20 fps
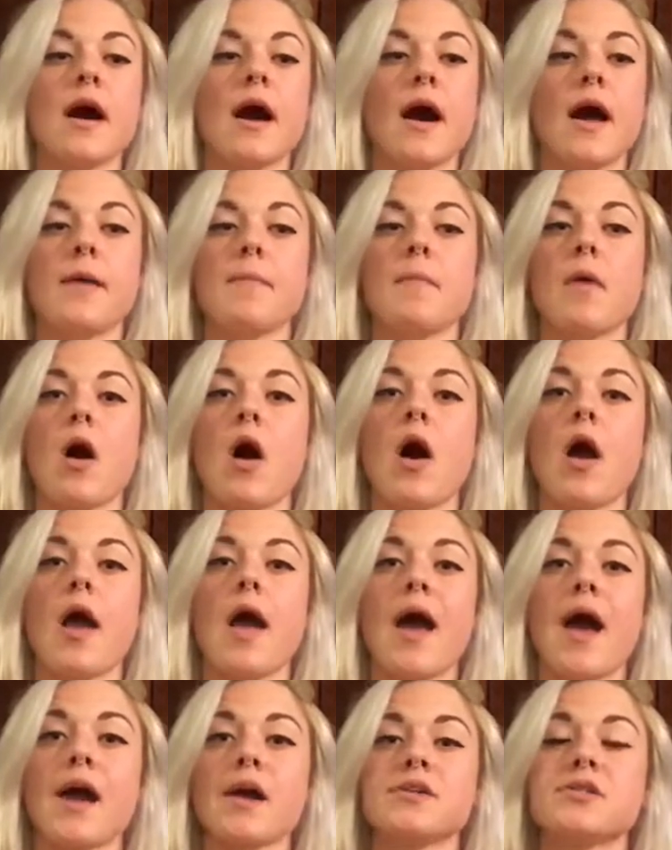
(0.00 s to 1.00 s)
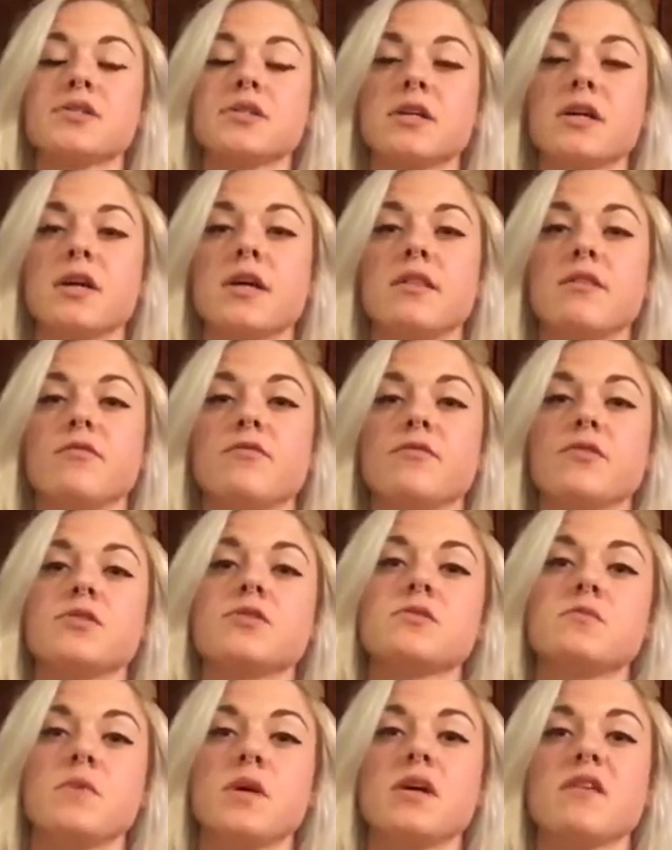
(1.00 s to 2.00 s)
I'm actually in the
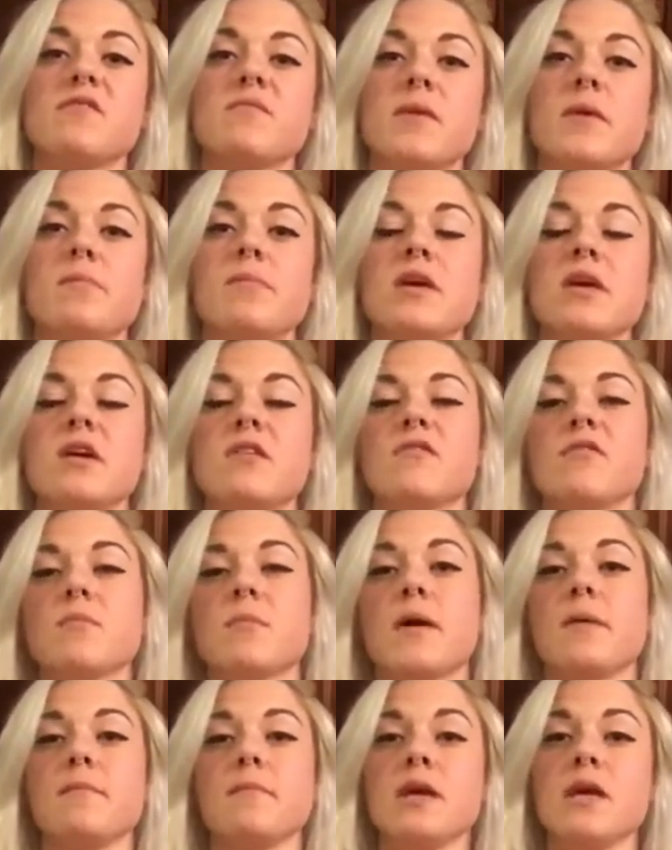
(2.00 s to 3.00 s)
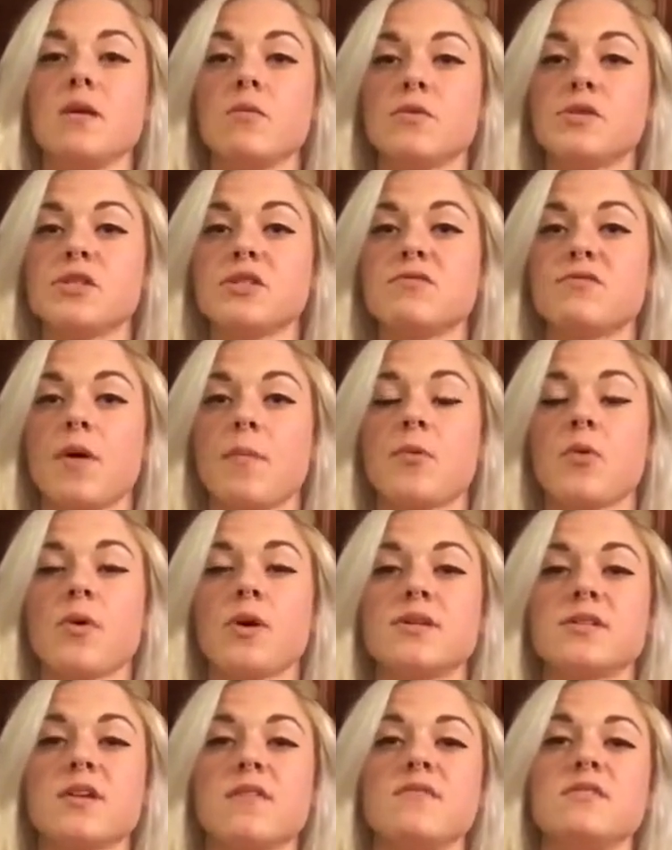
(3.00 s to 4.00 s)
first week of my peak for my meet, which is
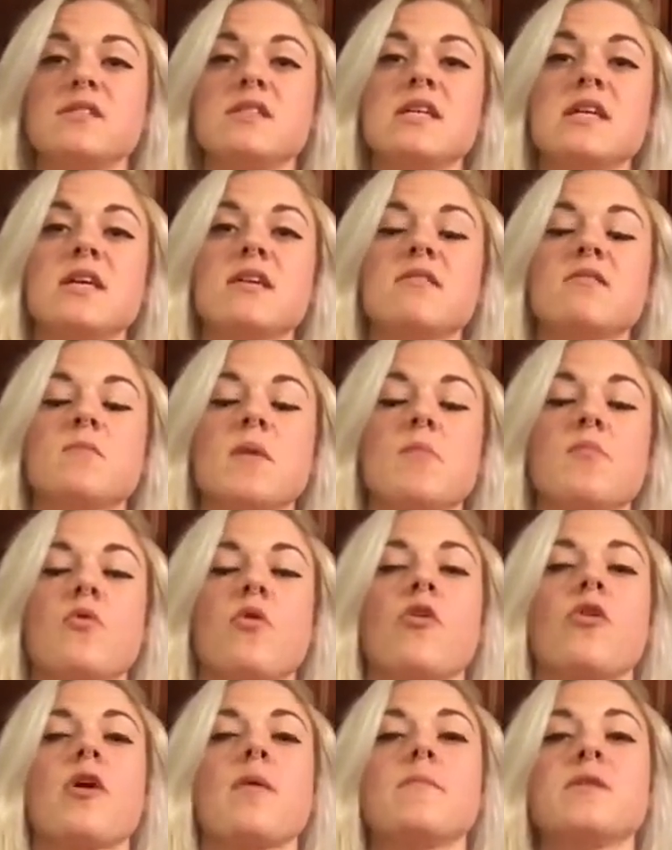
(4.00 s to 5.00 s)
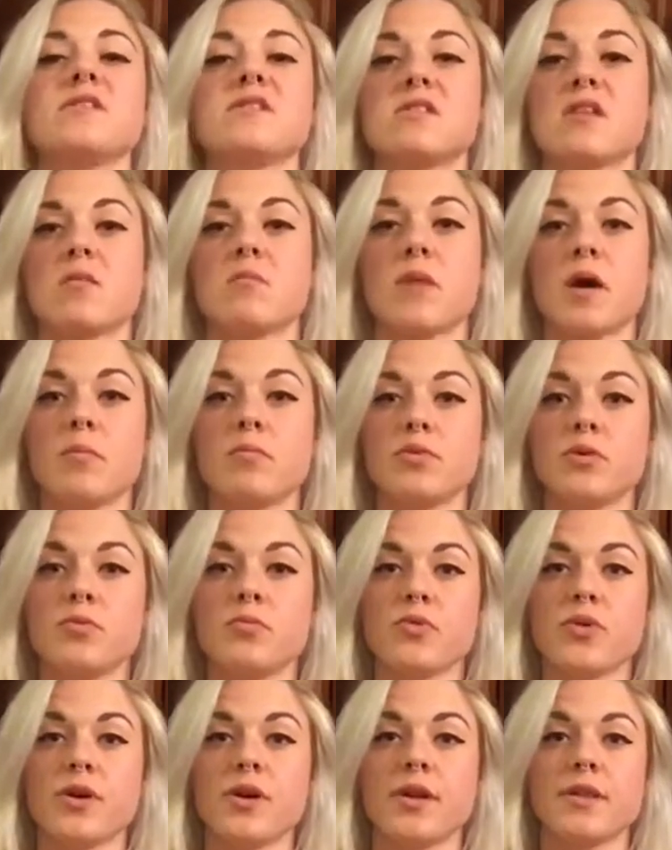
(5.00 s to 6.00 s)
February 17th. My programming is done by
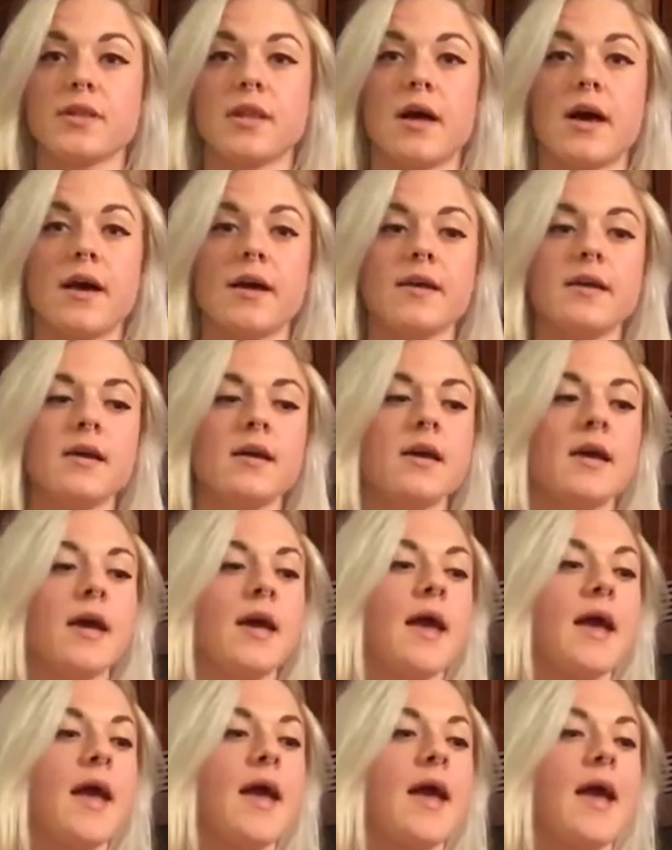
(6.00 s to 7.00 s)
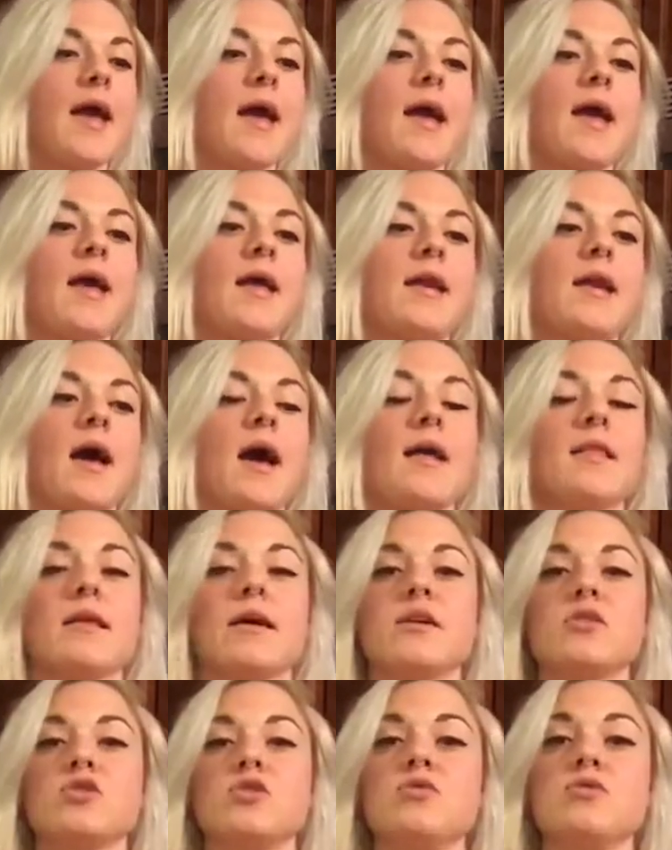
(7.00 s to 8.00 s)
Blueprint Online, and I
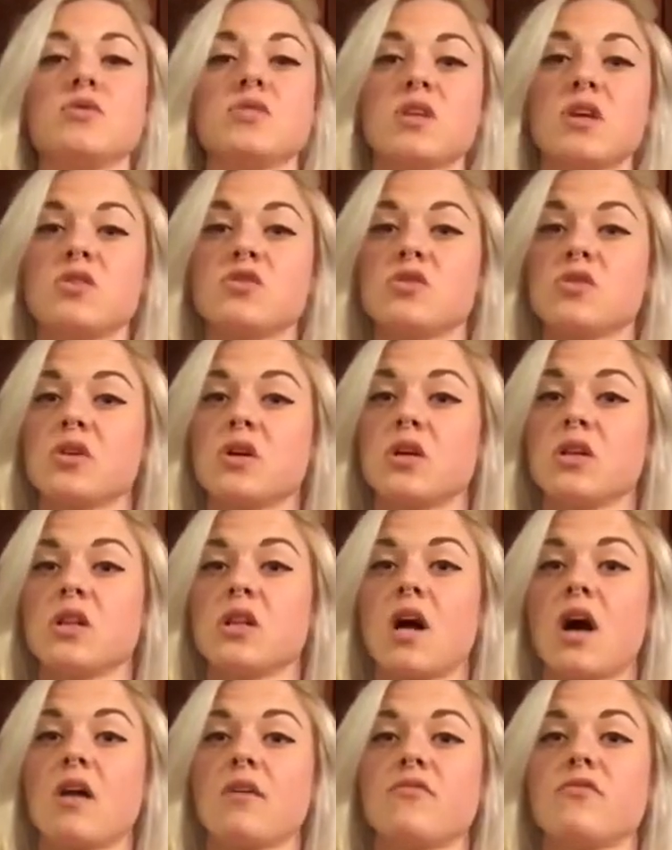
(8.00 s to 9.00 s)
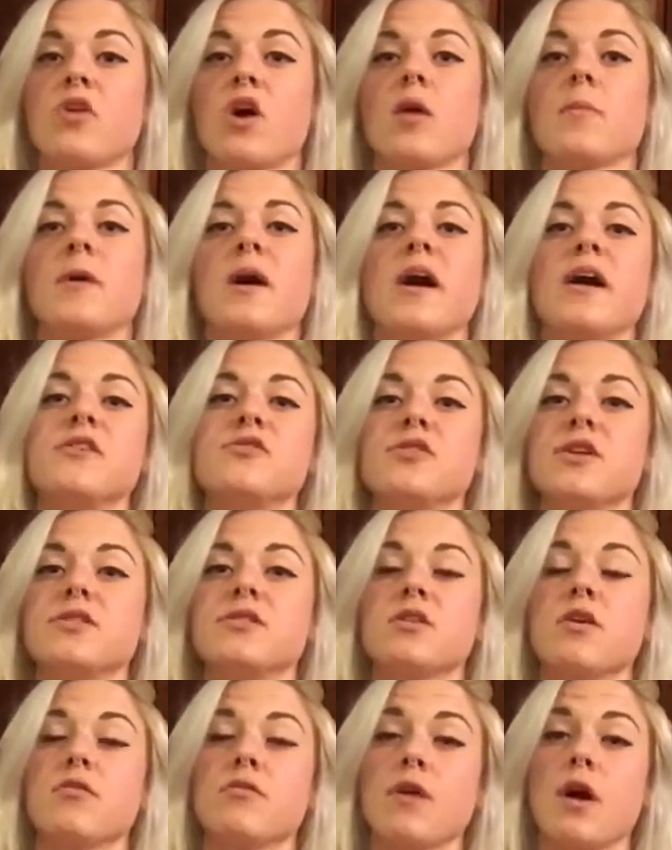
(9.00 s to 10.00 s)
like to center a lot of
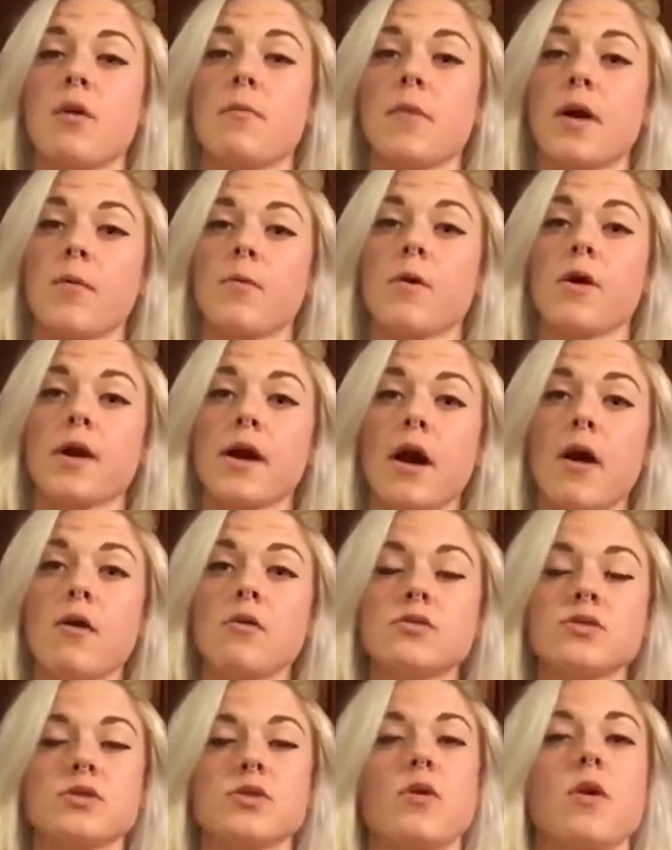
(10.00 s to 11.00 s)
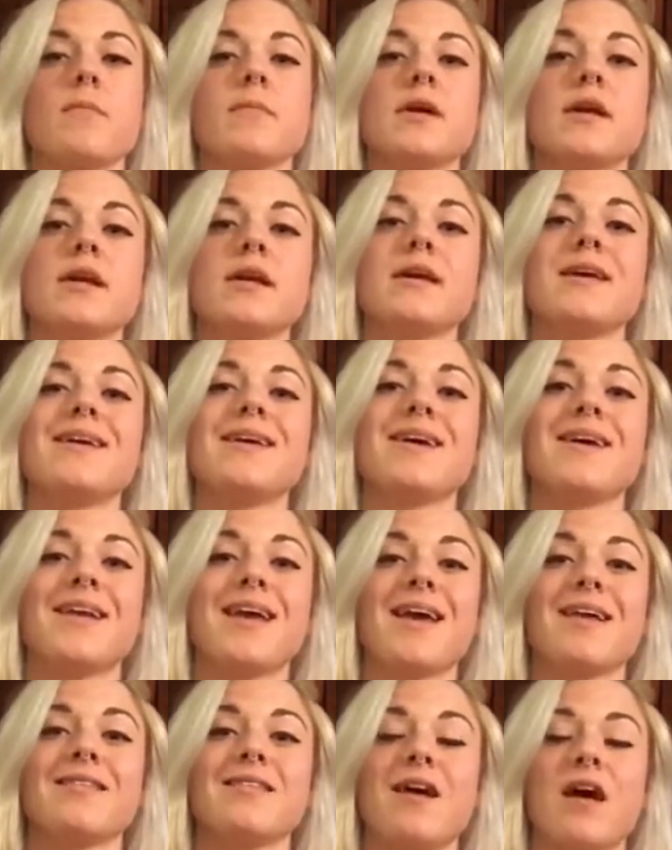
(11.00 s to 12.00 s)
carbohydrates around my workout, so I'm gonna get
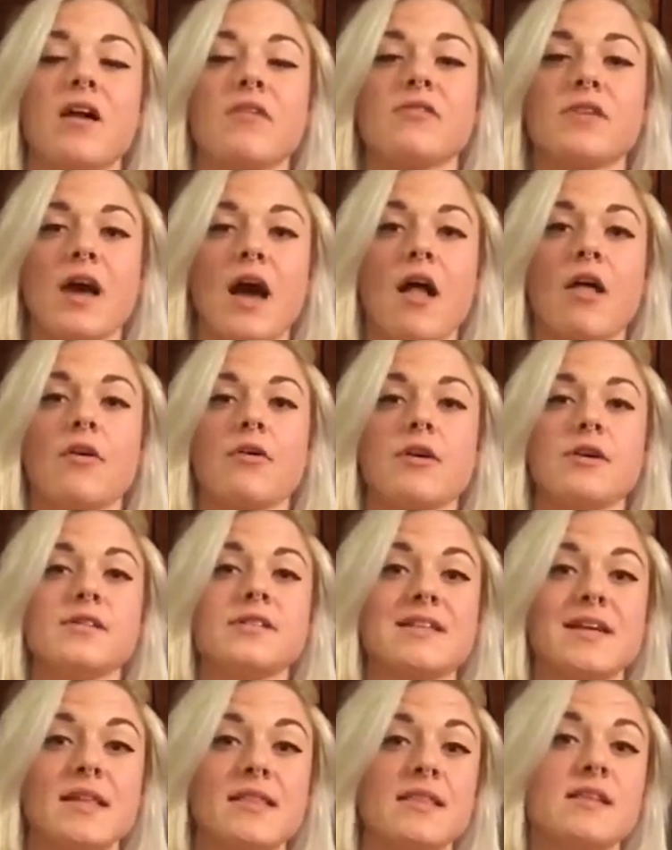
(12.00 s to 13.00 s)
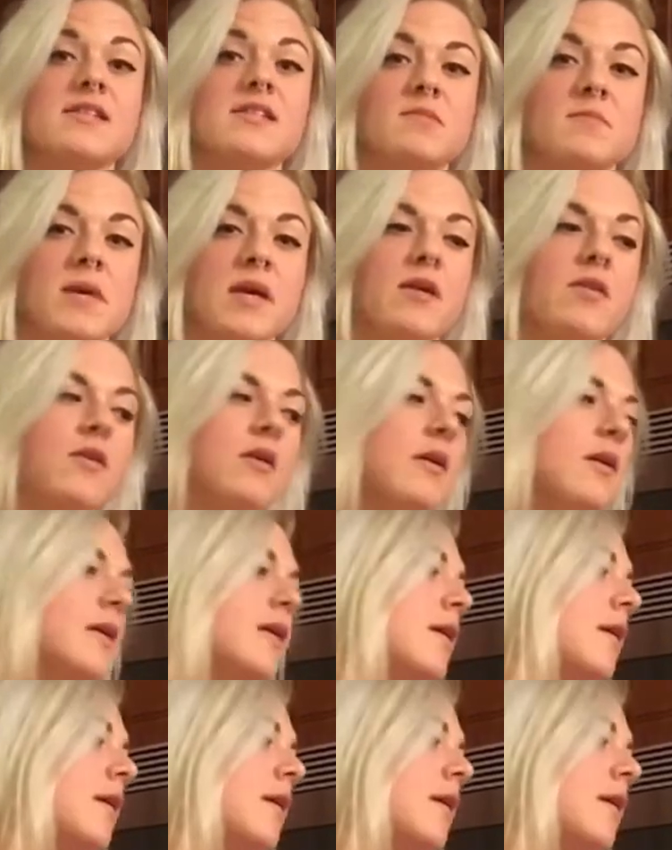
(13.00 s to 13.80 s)
a lot of calories in this meal.